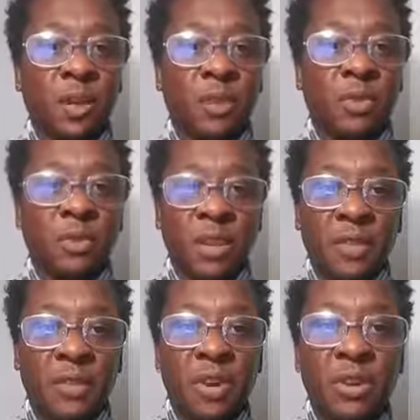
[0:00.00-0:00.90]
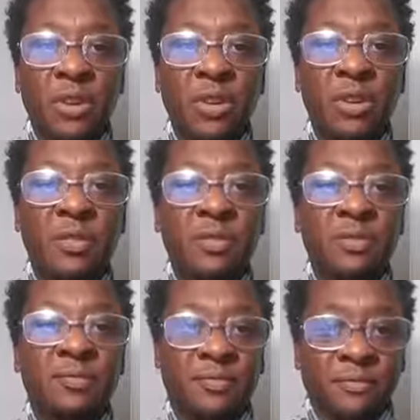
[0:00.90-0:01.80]
But if you live in your hood,
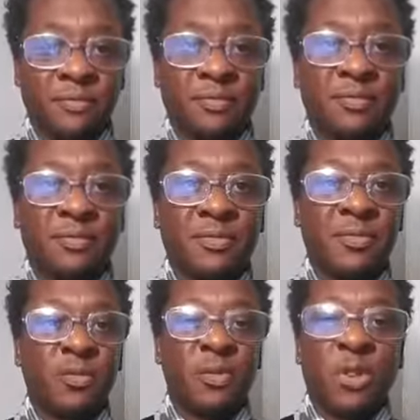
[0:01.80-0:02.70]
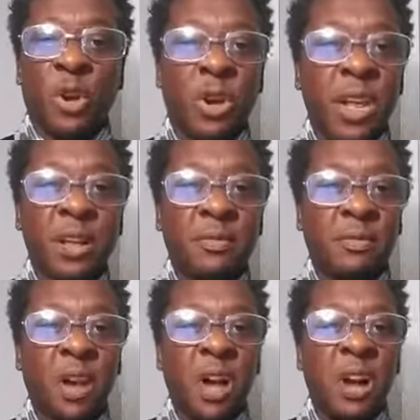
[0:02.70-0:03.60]
dirty,
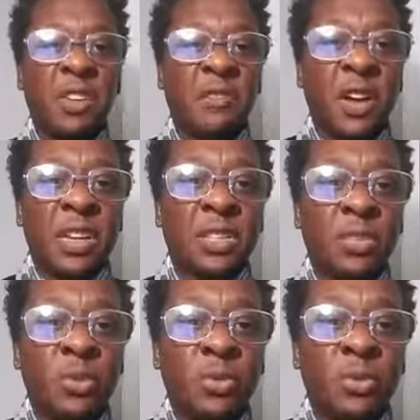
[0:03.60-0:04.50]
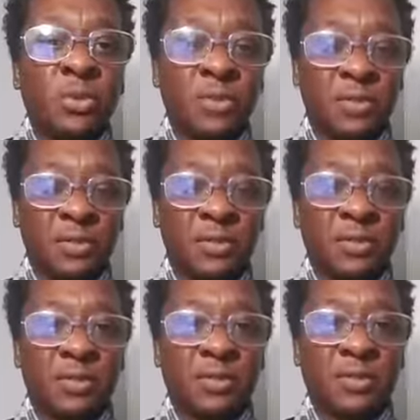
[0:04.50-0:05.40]
underfunded schools,
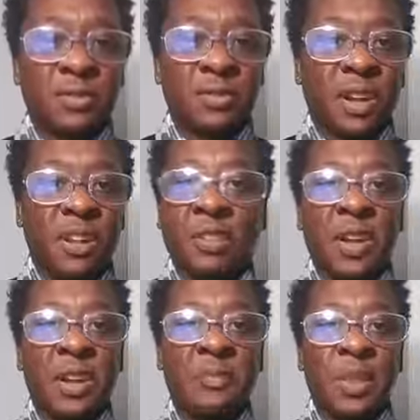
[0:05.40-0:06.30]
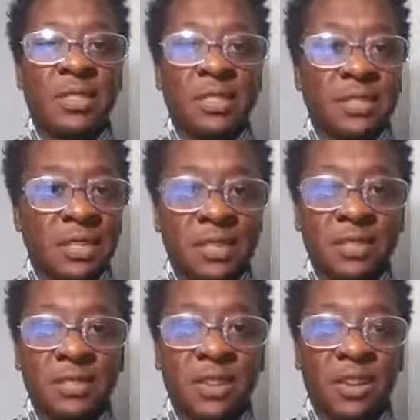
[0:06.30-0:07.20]
underfunded businesses,
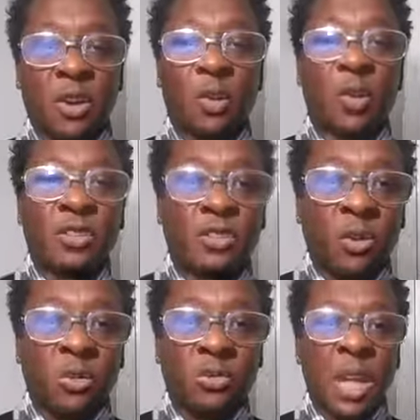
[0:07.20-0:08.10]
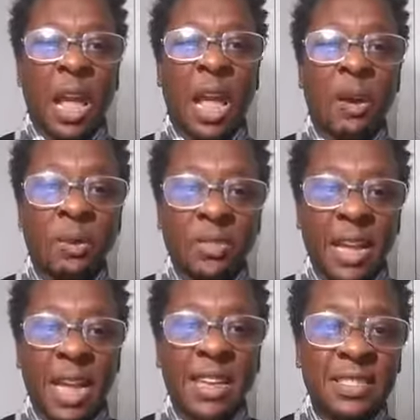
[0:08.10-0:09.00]
corner stores, Arabs,
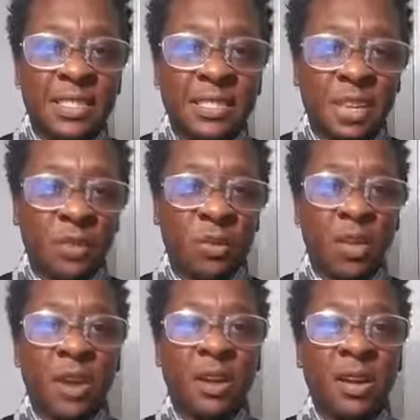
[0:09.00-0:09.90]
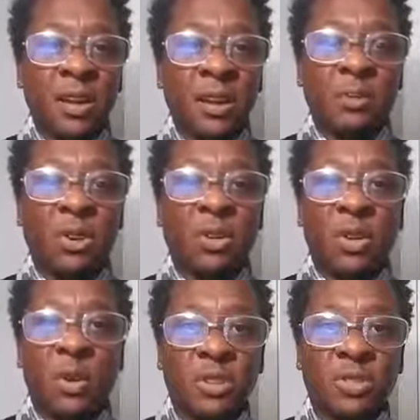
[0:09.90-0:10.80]
Asians everywhere, them little
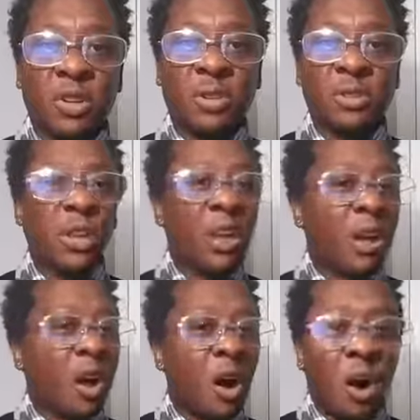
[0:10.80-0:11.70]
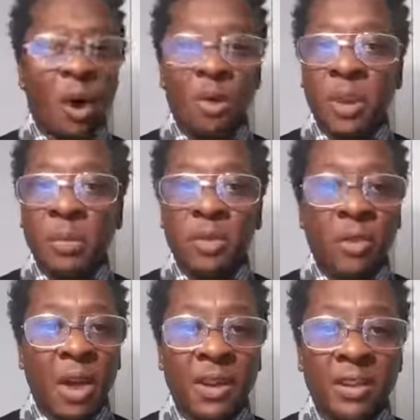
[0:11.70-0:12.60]
corner stores, all
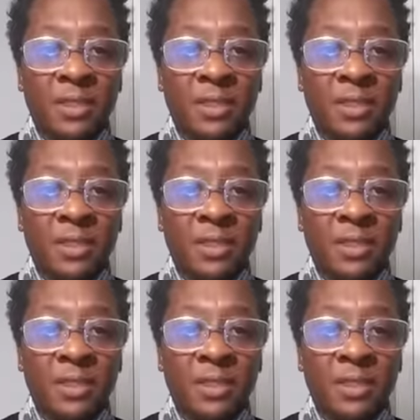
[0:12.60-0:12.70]
Democratic.